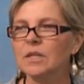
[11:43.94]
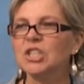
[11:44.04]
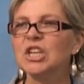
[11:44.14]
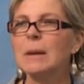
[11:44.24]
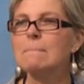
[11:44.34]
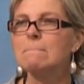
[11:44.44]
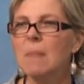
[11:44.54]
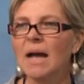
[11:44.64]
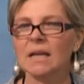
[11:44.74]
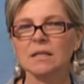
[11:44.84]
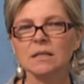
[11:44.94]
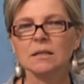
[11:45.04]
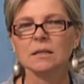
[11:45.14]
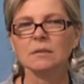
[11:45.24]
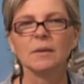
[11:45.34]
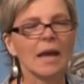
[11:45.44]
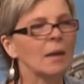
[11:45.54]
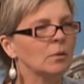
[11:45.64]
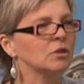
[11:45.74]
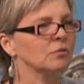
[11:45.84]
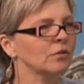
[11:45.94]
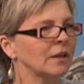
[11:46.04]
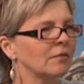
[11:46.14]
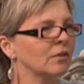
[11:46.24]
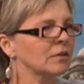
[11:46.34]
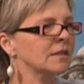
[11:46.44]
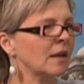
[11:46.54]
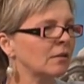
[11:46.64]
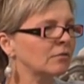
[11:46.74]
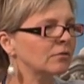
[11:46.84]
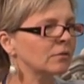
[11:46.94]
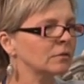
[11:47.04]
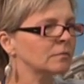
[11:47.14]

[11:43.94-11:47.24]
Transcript: she might be able to forgive herself.